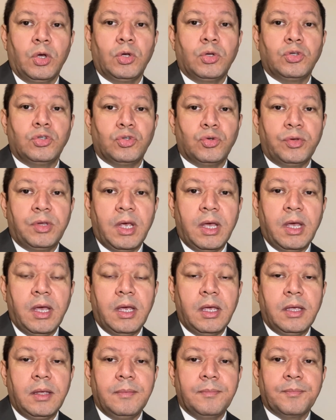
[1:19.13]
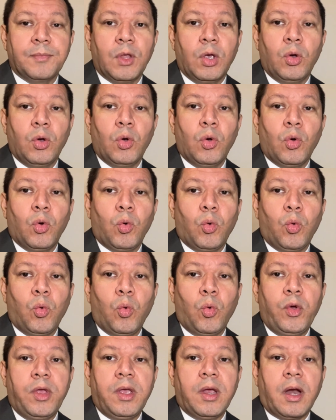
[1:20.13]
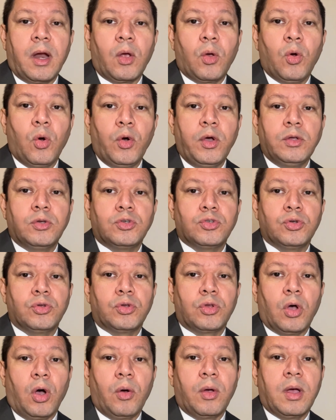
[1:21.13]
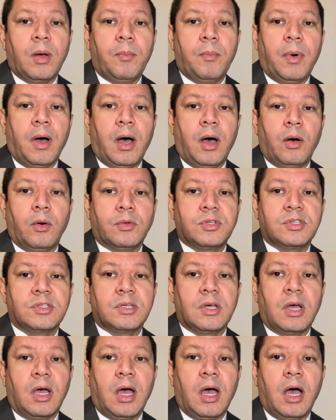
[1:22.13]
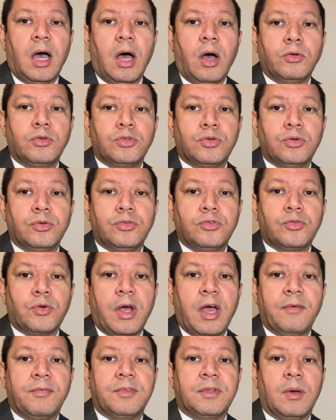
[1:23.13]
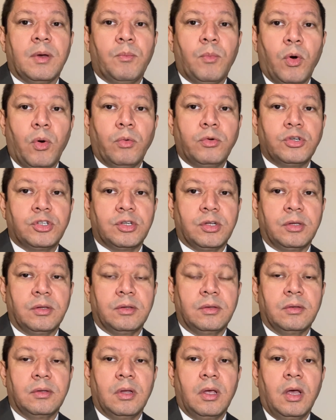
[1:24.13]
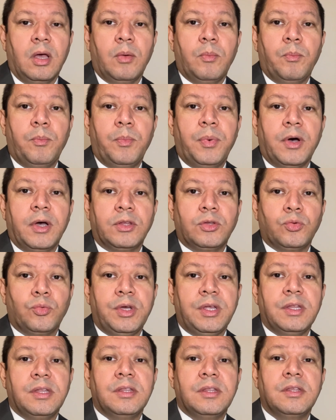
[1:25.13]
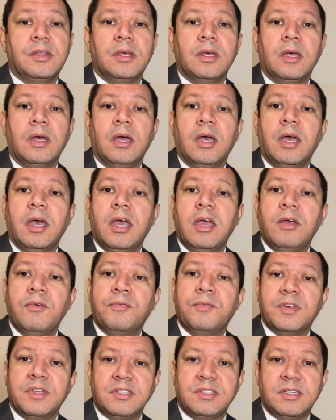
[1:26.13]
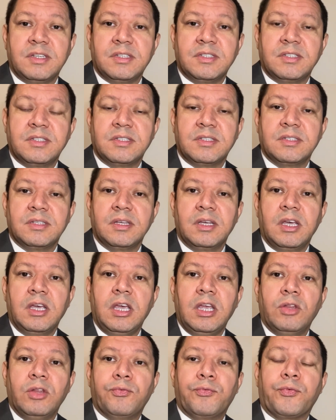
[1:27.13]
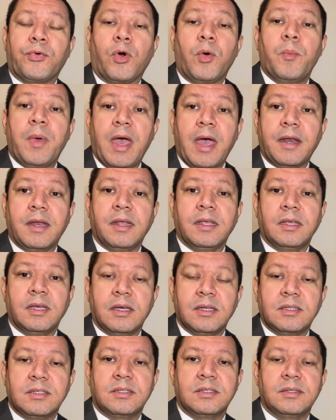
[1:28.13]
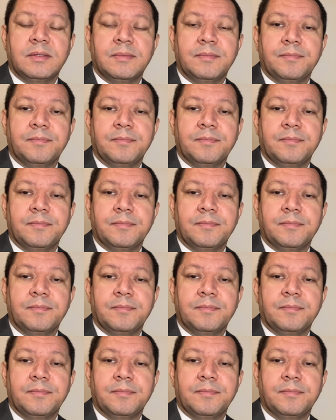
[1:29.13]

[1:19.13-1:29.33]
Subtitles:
Today, we are going to talk about how to draft a motion, but with emphasis in formatting it.